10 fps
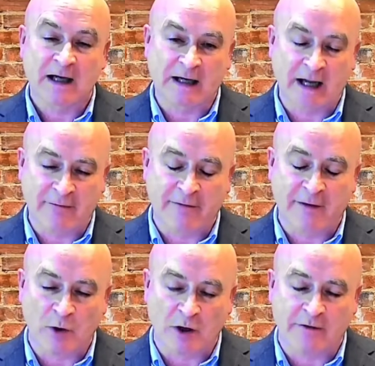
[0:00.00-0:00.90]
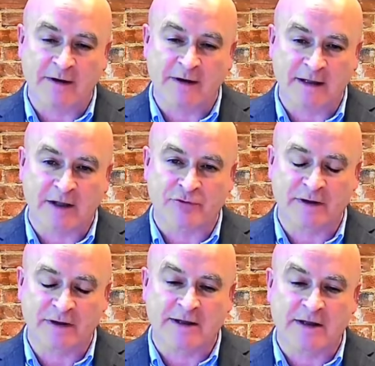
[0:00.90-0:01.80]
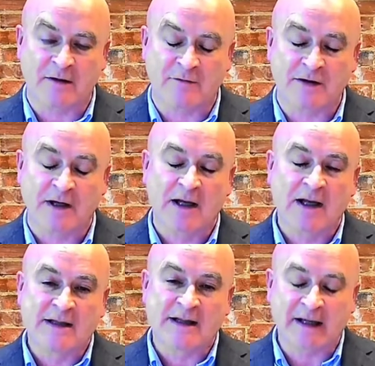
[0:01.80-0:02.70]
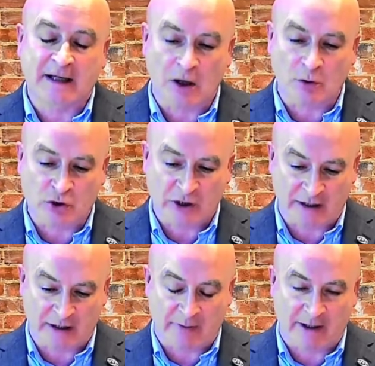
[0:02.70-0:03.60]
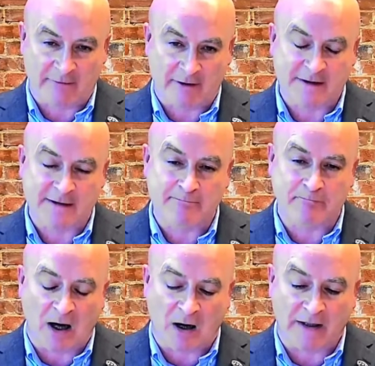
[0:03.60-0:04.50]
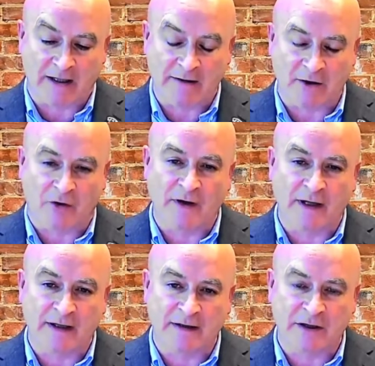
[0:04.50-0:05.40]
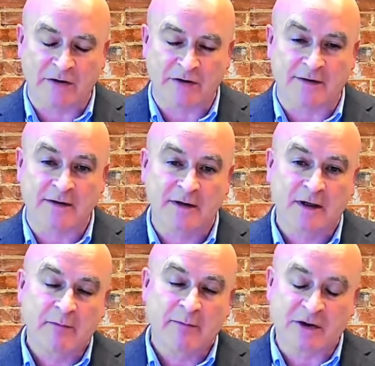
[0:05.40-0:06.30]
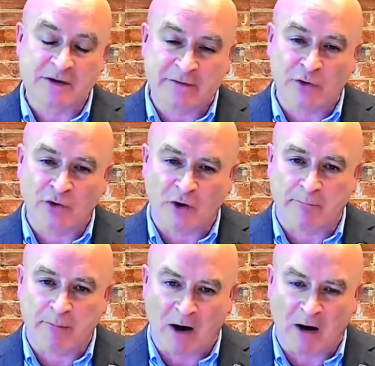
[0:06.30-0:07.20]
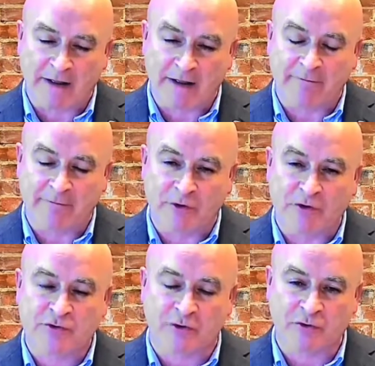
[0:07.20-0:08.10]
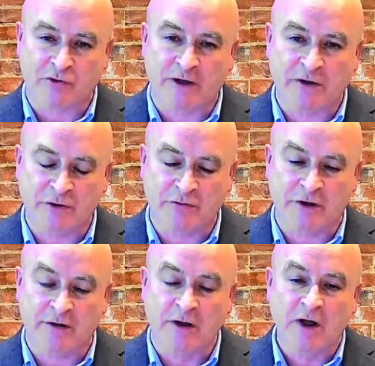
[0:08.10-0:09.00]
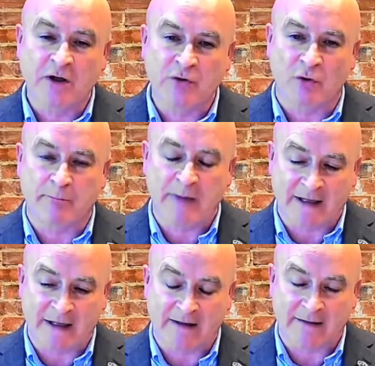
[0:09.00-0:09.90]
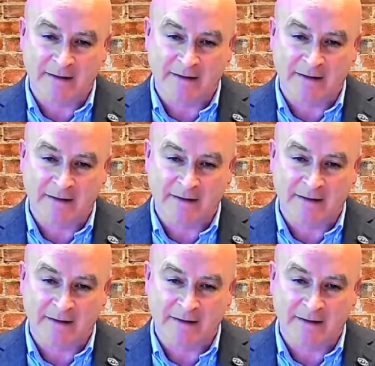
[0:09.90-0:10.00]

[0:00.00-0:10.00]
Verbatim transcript: Every worker in this country deserves to negotiate a pay rise and bargain on their conditions. Because if you're not bargaining through a strong trade union, you're begging.